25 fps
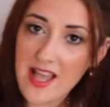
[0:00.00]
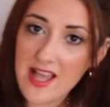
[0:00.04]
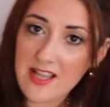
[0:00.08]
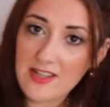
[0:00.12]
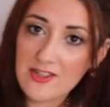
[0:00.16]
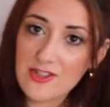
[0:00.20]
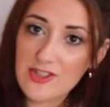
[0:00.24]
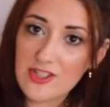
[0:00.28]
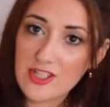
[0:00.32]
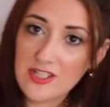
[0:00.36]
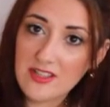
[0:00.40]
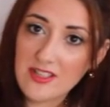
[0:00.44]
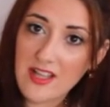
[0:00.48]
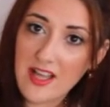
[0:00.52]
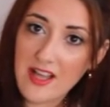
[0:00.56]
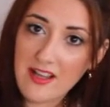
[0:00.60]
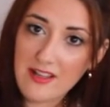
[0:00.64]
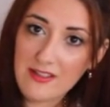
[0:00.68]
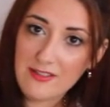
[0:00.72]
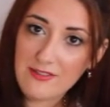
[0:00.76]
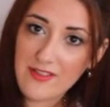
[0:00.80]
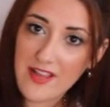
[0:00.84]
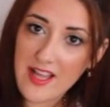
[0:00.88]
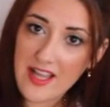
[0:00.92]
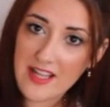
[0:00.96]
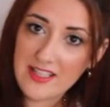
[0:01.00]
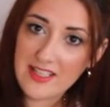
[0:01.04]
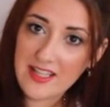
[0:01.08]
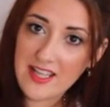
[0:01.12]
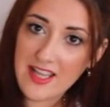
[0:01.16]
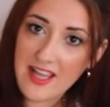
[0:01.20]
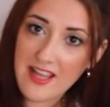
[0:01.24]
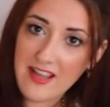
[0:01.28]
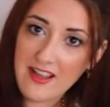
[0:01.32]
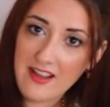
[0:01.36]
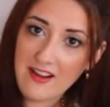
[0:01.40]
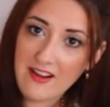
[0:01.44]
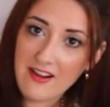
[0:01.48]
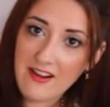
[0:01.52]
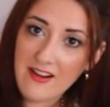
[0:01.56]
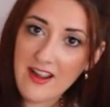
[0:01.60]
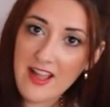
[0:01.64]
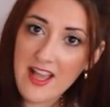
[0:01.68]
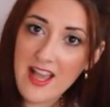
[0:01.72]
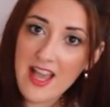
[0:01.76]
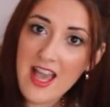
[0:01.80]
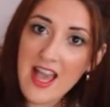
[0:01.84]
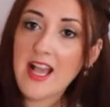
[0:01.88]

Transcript: extra love and care